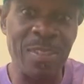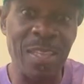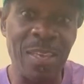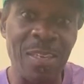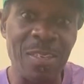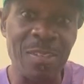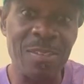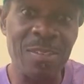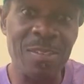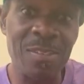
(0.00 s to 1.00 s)

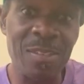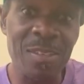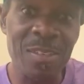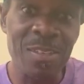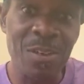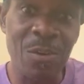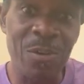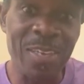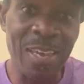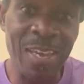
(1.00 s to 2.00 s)
things,
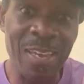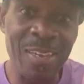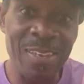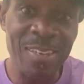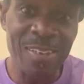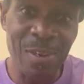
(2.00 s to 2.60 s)
okay?